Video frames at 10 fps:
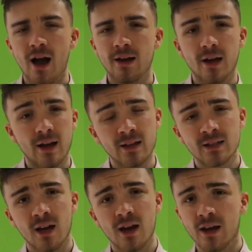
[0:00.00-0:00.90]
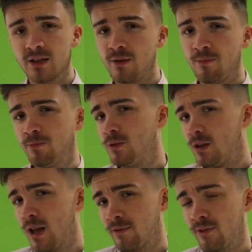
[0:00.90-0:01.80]
and his side actually
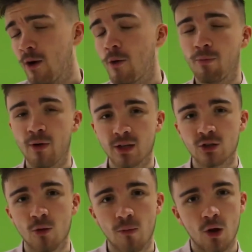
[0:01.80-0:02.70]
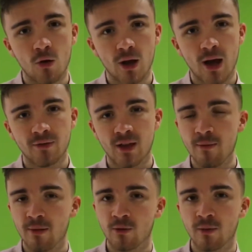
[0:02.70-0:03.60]
left out Britt Assombalonga after
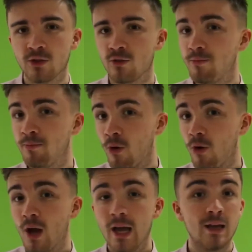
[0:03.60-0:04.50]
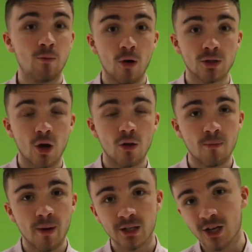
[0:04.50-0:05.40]
he picked up an injury, but he was
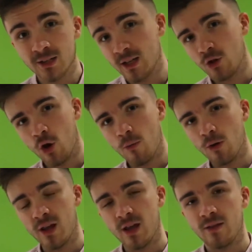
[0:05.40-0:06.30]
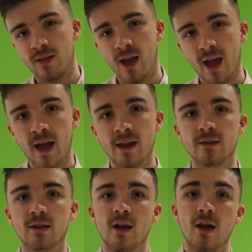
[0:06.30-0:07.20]
on the bench and did come on in the
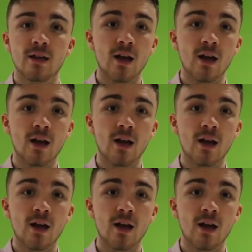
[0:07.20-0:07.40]
end.